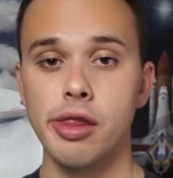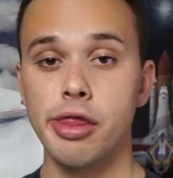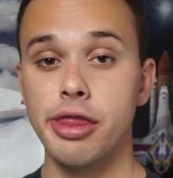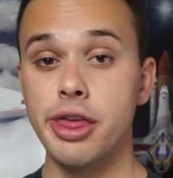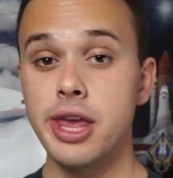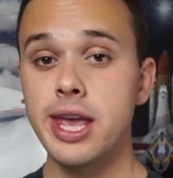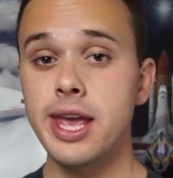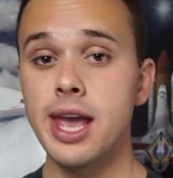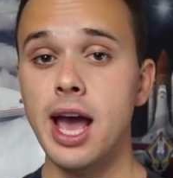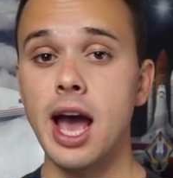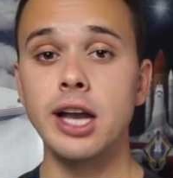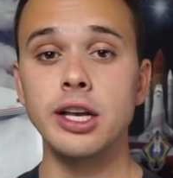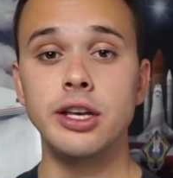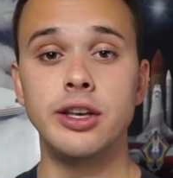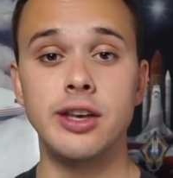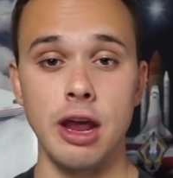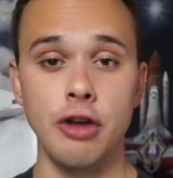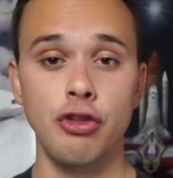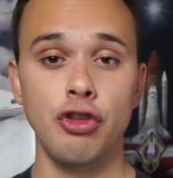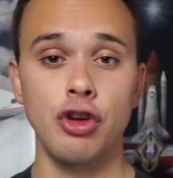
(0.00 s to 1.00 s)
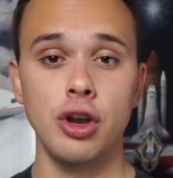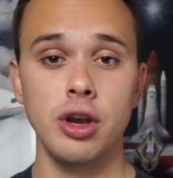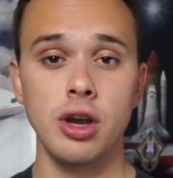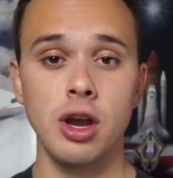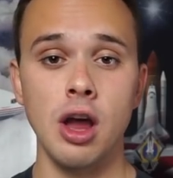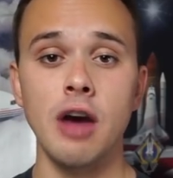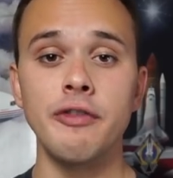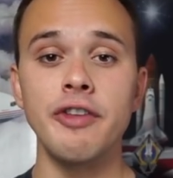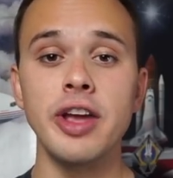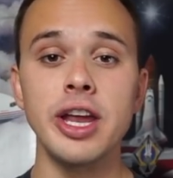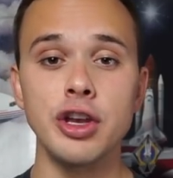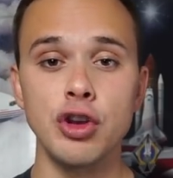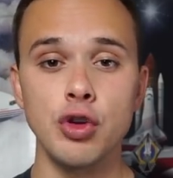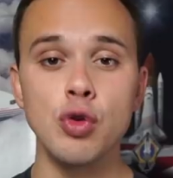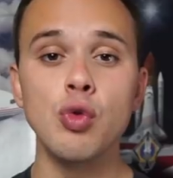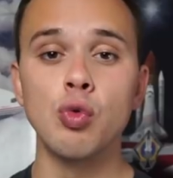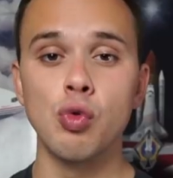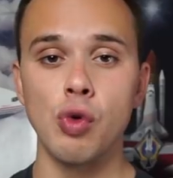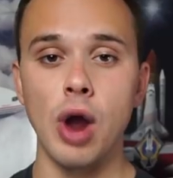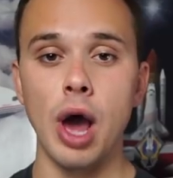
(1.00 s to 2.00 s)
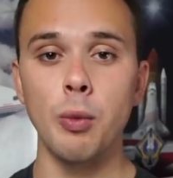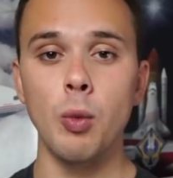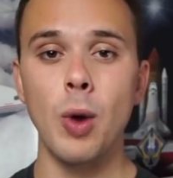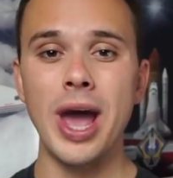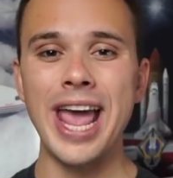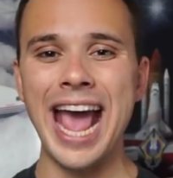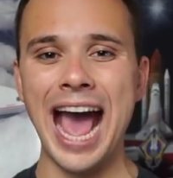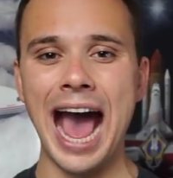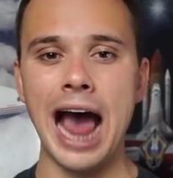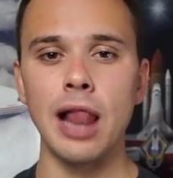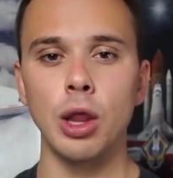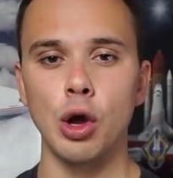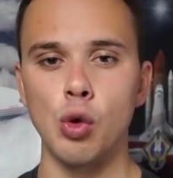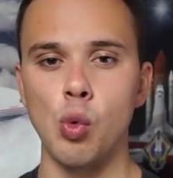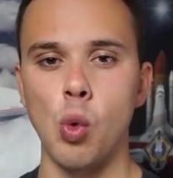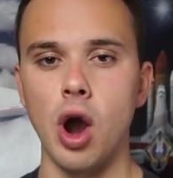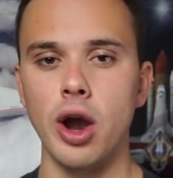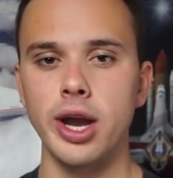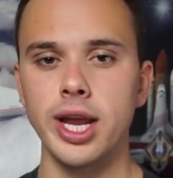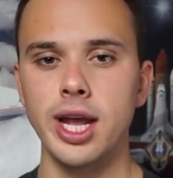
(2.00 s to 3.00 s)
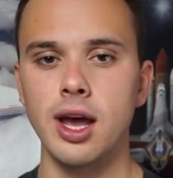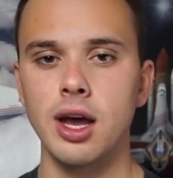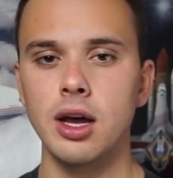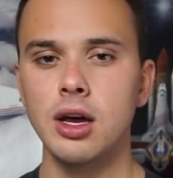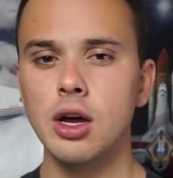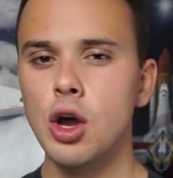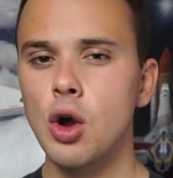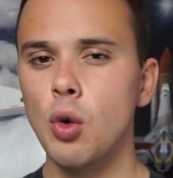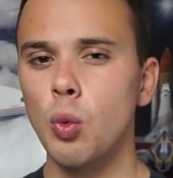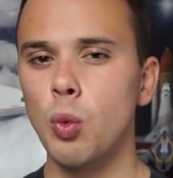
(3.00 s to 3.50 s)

The addition of a new runway at LaGuardia